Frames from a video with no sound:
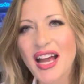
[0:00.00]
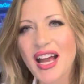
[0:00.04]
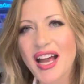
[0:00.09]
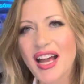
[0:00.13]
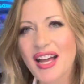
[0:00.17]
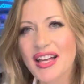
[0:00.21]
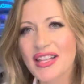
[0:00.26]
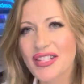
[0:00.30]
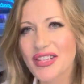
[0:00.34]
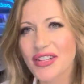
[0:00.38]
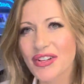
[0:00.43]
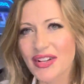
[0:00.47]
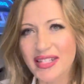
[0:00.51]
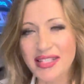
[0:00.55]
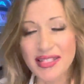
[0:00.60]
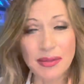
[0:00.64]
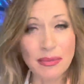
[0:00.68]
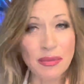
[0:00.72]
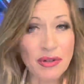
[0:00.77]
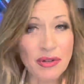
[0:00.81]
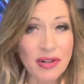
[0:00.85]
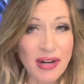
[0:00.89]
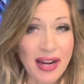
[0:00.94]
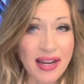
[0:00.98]
So I
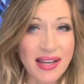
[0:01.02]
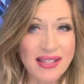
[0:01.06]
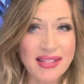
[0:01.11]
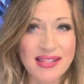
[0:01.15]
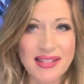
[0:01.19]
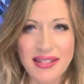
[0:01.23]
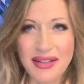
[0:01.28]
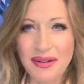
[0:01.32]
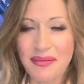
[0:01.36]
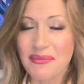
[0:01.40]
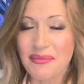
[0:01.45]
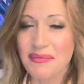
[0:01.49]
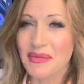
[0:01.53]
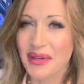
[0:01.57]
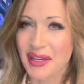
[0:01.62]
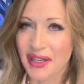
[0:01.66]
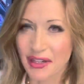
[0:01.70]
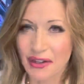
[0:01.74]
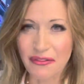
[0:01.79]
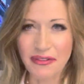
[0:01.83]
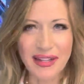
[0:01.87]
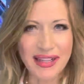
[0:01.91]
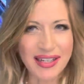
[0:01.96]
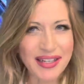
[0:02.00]
summarized them kind
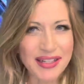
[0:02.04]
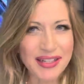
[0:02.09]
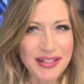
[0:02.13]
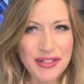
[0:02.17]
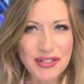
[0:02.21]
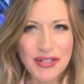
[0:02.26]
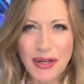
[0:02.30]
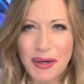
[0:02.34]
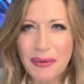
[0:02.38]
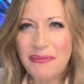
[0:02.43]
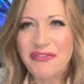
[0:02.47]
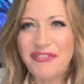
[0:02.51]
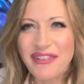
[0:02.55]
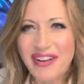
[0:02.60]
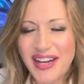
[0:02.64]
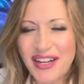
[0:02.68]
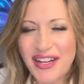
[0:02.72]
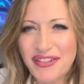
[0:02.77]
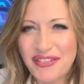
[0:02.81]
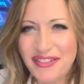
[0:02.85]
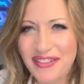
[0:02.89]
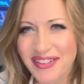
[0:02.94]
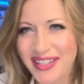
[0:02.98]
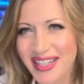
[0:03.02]
of like in top
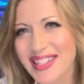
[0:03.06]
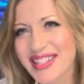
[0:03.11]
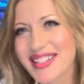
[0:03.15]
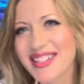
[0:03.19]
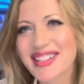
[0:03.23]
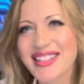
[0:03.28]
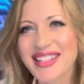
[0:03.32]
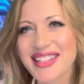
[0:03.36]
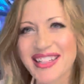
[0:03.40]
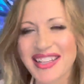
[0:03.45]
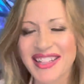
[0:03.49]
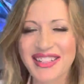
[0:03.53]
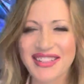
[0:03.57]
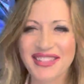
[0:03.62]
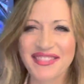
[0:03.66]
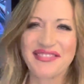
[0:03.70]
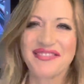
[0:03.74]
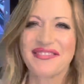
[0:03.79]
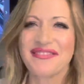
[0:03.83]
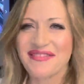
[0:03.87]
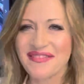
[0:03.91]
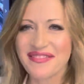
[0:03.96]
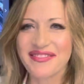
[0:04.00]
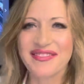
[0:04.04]
5 questions that,
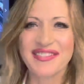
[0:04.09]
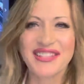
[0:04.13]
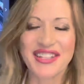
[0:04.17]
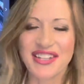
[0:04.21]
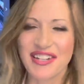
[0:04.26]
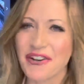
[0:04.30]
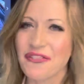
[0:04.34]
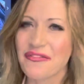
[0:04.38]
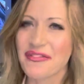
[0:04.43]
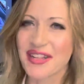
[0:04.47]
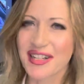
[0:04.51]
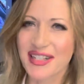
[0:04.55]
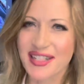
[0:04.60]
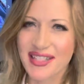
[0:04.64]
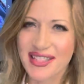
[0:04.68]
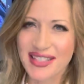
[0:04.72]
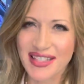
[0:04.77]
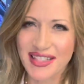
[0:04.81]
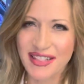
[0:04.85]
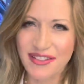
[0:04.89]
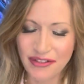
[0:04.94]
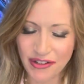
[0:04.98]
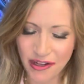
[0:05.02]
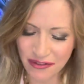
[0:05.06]
we
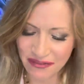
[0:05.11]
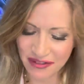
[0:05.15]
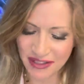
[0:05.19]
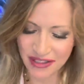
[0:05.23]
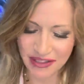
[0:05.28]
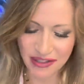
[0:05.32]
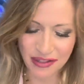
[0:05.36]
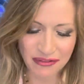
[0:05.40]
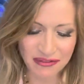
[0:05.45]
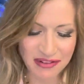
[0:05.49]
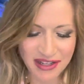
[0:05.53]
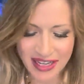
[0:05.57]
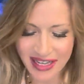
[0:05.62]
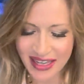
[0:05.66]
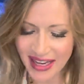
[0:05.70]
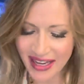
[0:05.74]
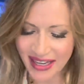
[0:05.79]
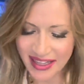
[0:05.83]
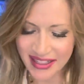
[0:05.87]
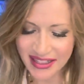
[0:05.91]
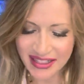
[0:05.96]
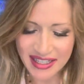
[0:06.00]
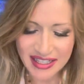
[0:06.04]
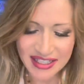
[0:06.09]
receive over and over
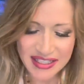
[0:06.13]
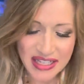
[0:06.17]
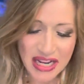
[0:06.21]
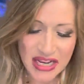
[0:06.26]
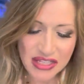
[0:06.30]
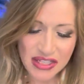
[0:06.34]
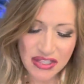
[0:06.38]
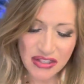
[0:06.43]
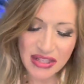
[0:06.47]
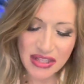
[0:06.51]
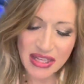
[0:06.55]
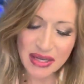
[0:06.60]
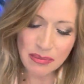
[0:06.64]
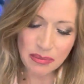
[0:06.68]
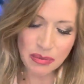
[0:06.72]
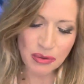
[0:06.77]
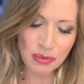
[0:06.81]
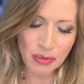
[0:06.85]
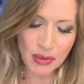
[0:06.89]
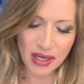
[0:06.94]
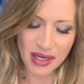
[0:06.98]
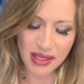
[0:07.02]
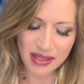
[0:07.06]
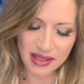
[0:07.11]
again. So number
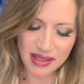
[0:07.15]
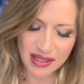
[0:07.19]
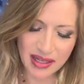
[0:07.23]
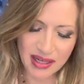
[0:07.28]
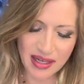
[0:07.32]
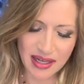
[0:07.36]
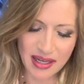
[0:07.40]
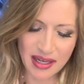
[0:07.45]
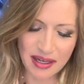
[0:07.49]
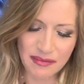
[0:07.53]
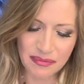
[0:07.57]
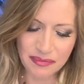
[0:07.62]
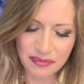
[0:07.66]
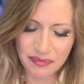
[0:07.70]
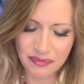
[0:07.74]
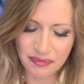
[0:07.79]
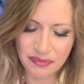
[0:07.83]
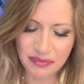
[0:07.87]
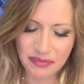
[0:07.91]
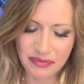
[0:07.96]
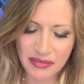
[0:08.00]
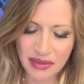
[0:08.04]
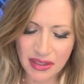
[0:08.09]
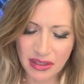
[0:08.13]
1,
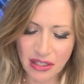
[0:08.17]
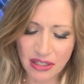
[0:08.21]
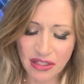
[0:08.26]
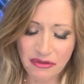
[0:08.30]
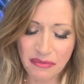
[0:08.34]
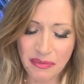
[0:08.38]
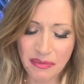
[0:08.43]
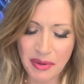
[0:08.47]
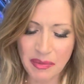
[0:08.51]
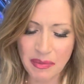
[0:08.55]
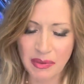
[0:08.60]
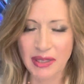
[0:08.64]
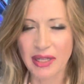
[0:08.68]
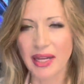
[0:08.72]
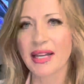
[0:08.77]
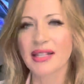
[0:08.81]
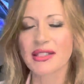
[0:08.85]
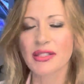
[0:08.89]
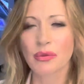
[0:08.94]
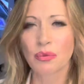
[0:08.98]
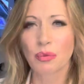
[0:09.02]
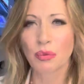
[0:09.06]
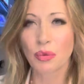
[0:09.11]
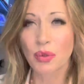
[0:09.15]
a lot of people
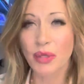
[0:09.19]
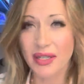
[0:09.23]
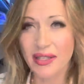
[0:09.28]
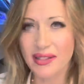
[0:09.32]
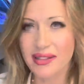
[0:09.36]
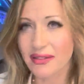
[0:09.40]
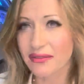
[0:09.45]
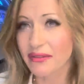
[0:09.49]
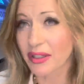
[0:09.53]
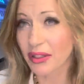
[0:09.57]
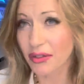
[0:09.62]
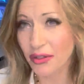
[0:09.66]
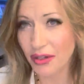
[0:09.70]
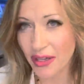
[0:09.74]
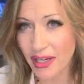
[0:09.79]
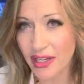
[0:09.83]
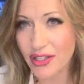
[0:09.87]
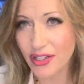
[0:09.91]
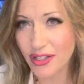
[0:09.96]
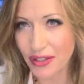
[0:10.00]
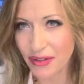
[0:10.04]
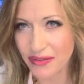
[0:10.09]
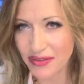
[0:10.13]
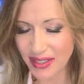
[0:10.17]
ask, what is the
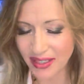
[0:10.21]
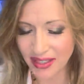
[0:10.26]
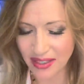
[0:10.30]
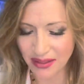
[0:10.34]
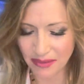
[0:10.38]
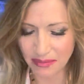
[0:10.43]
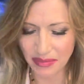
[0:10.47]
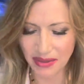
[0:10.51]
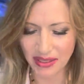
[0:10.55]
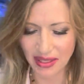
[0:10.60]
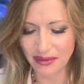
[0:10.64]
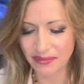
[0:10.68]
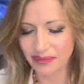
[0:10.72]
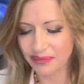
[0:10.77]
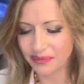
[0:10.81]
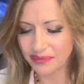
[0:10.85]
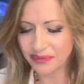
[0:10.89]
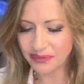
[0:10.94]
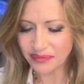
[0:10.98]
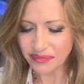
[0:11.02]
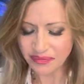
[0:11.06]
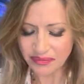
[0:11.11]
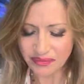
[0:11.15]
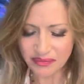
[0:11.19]
valuation of the company?
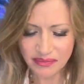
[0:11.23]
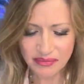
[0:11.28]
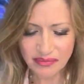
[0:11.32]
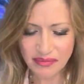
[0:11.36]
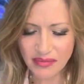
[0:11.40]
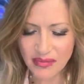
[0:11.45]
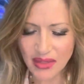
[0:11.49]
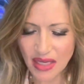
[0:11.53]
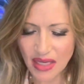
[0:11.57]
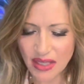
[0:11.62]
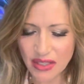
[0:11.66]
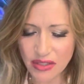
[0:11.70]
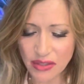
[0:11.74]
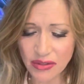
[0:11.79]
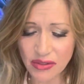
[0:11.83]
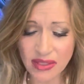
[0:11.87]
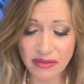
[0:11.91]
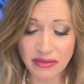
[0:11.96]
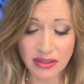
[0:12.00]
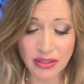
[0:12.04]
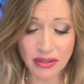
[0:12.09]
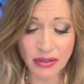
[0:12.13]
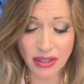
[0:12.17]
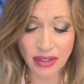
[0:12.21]
So the
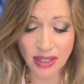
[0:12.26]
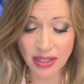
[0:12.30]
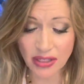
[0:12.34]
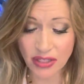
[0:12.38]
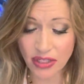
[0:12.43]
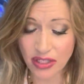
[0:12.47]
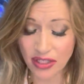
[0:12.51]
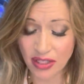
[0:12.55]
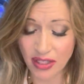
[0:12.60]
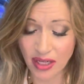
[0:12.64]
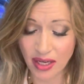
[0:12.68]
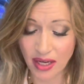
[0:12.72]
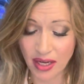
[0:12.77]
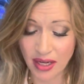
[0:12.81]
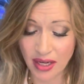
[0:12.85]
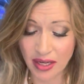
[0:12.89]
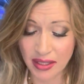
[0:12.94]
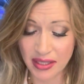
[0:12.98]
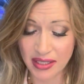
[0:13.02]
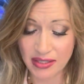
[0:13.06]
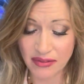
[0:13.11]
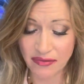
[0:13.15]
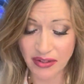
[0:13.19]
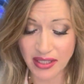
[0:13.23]
valuation
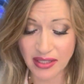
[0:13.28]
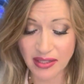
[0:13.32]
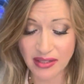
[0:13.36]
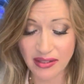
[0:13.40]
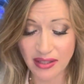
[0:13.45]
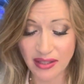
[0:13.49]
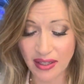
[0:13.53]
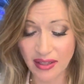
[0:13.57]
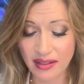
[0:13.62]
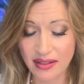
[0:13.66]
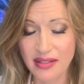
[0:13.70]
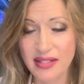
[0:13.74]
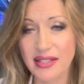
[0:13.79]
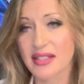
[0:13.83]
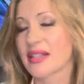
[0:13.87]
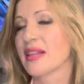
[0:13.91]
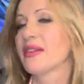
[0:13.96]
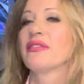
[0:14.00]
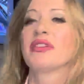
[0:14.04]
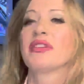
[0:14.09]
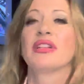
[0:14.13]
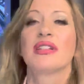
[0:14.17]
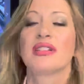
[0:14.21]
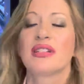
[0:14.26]
is fixed at
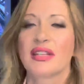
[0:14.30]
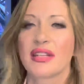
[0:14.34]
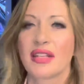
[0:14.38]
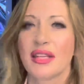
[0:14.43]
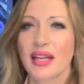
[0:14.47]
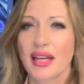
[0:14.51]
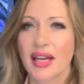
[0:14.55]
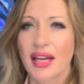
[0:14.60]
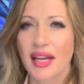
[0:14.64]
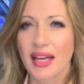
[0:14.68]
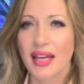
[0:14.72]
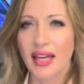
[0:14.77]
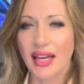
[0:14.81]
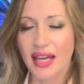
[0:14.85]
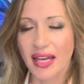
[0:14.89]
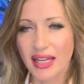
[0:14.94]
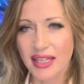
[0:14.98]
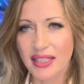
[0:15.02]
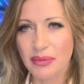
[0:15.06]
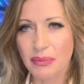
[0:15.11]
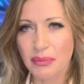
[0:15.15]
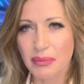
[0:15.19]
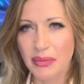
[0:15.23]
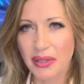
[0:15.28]

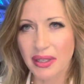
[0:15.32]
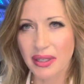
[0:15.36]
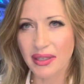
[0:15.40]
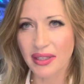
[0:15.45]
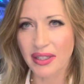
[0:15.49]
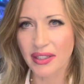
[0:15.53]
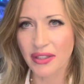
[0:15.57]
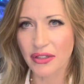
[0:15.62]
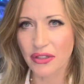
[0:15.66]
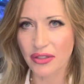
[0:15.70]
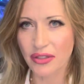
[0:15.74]
$78 million